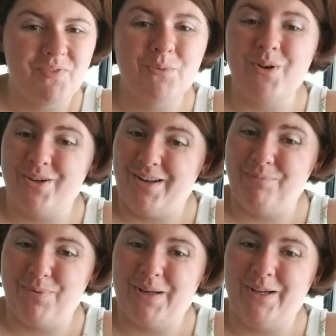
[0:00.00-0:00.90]
I'm not gonna
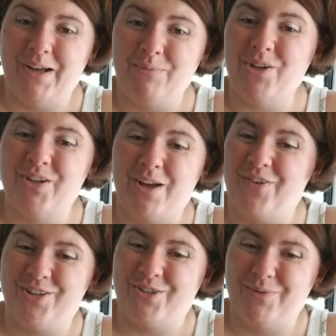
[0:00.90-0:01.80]
have
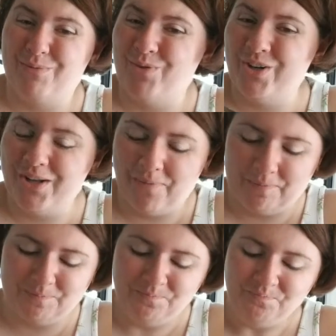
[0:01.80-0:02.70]
ice cream in the morning.
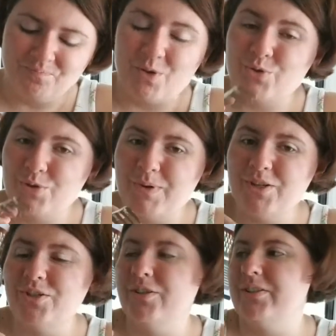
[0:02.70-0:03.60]
Too
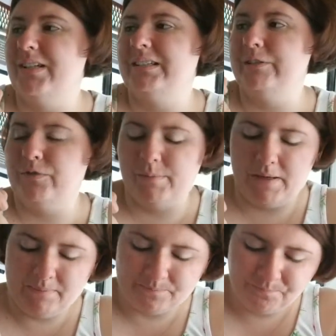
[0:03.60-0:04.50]
much sugar, sadly, for me.